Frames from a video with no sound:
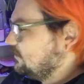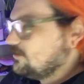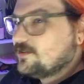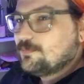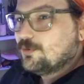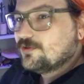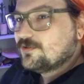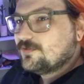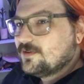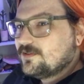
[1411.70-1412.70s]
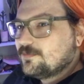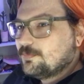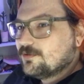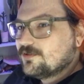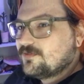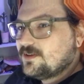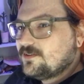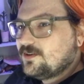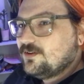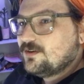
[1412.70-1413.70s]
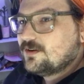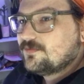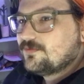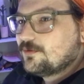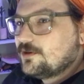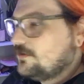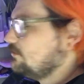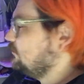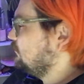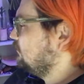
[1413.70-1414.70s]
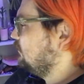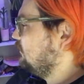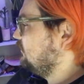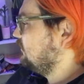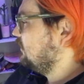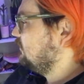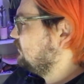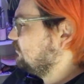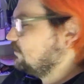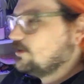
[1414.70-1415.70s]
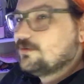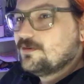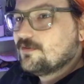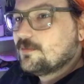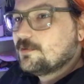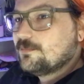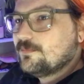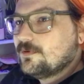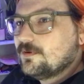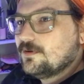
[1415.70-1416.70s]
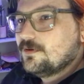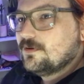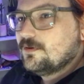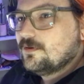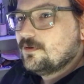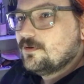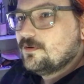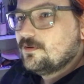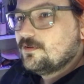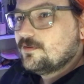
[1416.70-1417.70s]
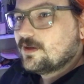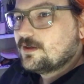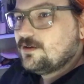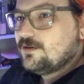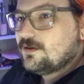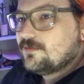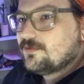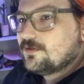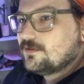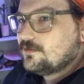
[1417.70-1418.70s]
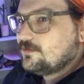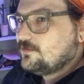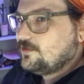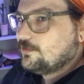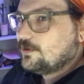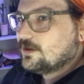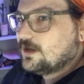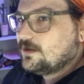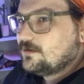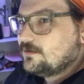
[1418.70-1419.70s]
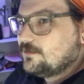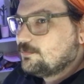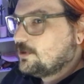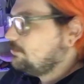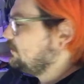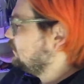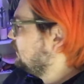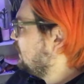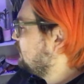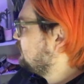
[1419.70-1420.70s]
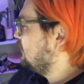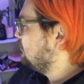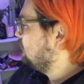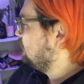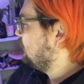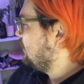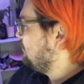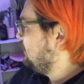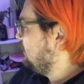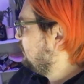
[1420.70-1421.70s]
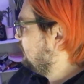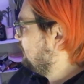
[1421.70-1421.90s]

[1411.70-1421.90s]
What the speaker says: Is this bull's face cute enough for you? And this guy that's running away from him? Is that cute enough, or do you want like puppy and cat type beat?